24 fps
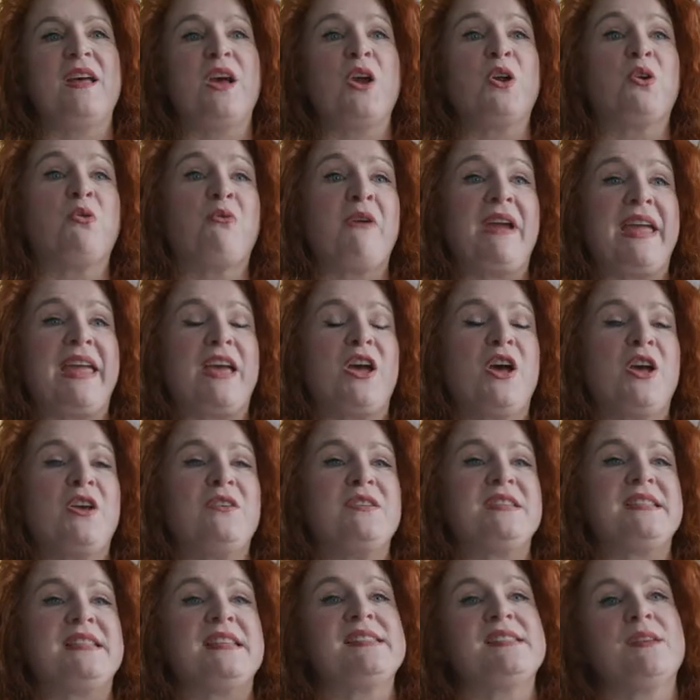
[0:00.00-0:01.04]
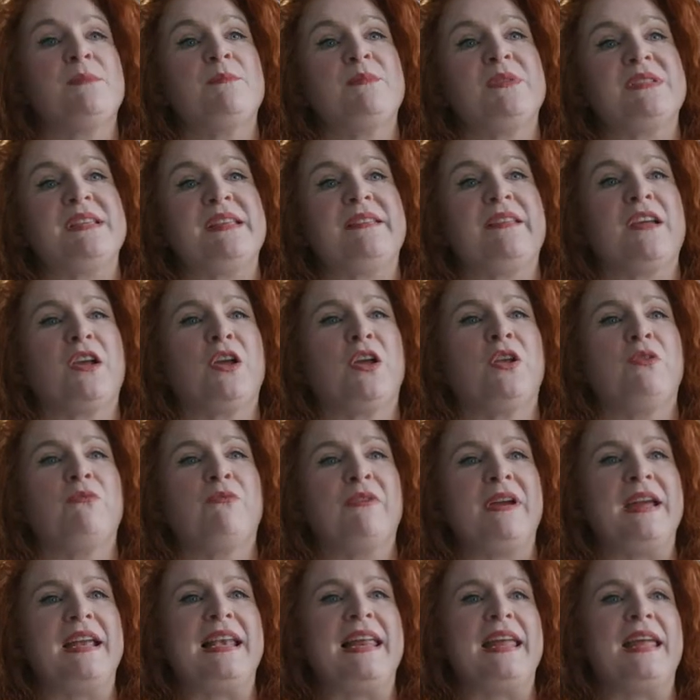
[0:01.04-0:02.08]
A great host is somebody that can
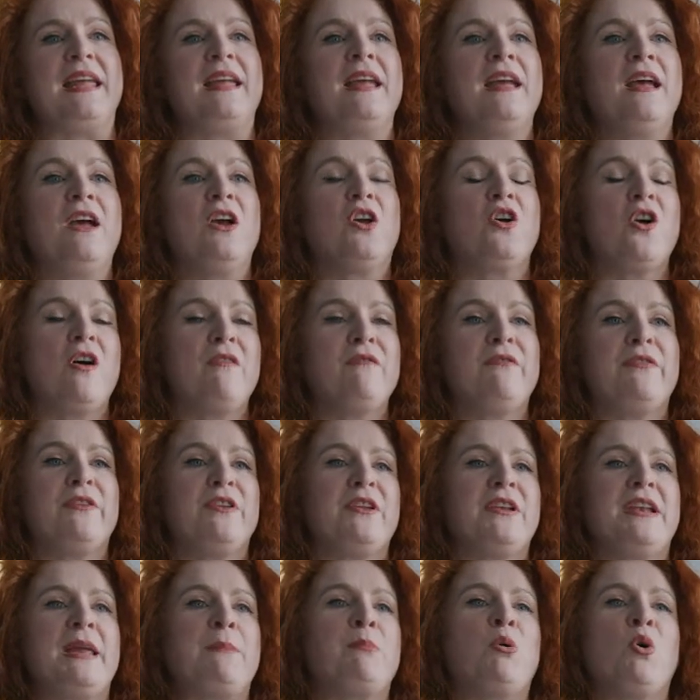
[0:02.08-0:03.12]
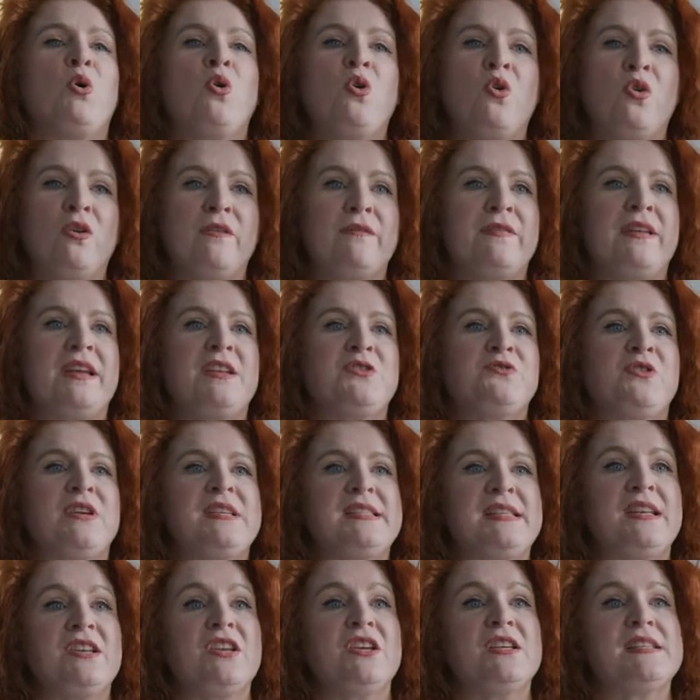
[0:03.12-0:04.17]
really confidently put all of their
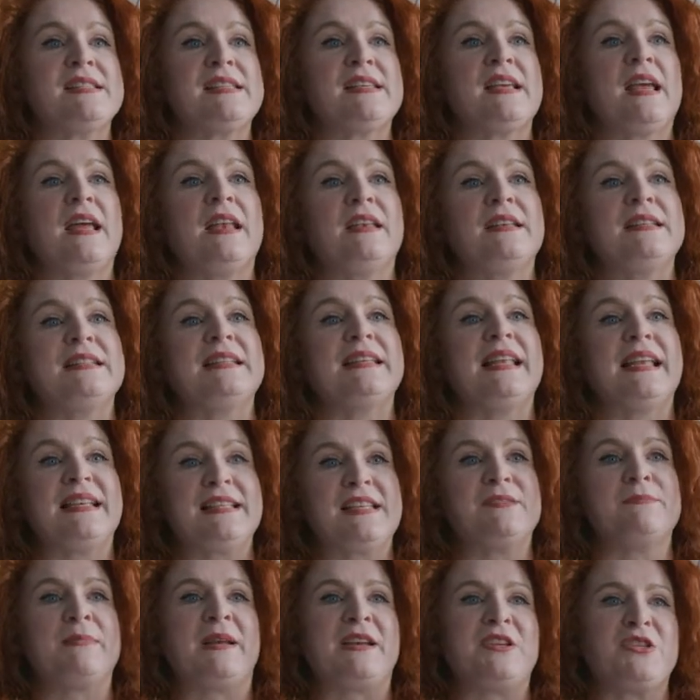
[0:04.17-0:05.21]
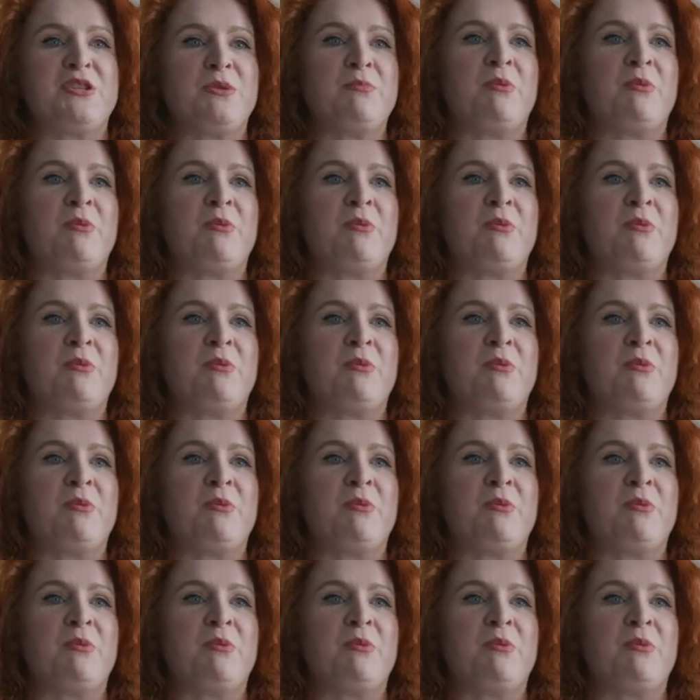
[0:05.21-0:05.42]
trust in us and let us manage the